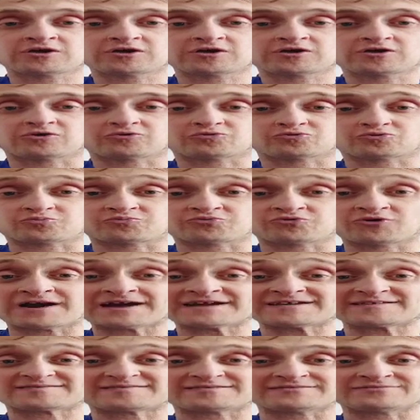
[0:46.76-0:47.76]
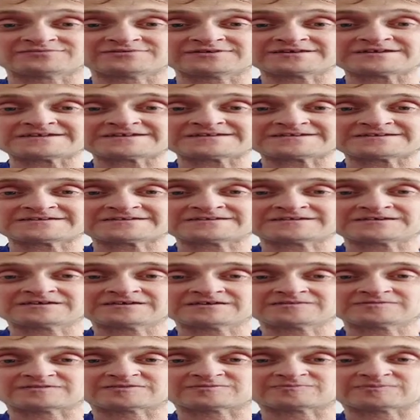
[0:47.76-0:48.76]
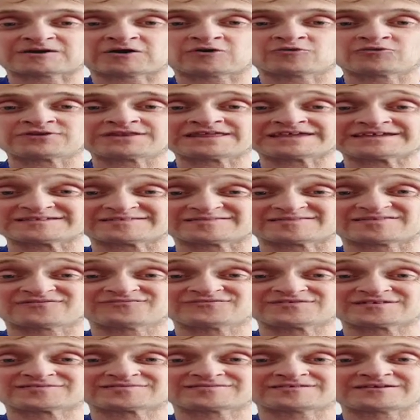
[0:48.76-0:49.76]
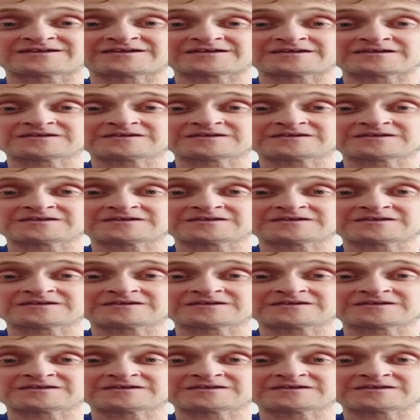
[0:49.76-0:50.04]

Surprisingly, despite all the negativity